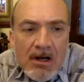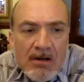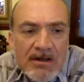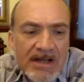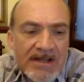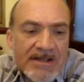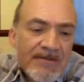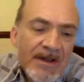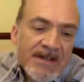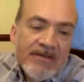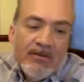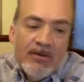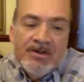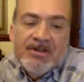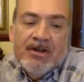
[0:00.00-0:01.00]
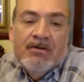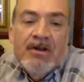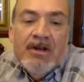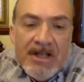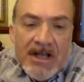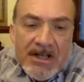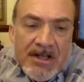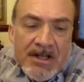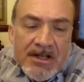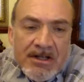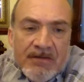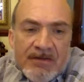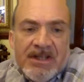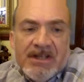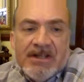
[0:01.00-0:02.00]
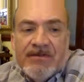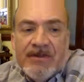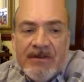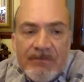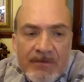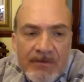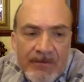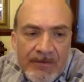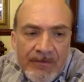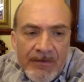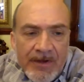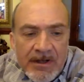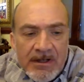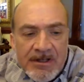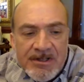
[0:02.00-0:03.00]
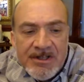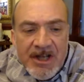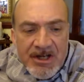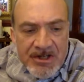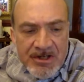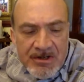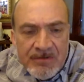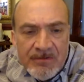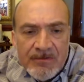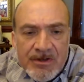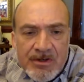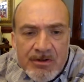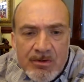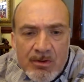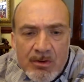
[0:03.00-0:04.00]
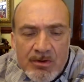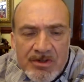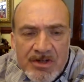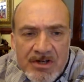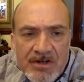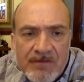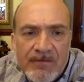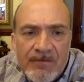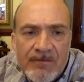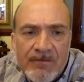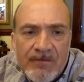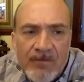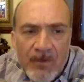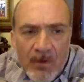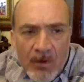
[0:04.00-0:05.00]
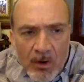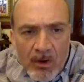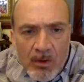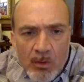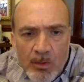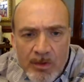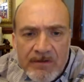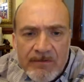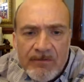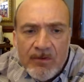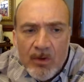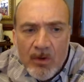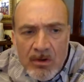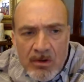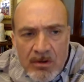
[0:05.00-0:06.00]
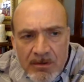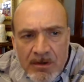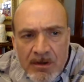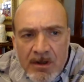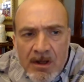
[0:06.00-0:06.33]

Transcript: Okay, so thanks everyone. So yes, so this is the final session, the tutorial session for week 4,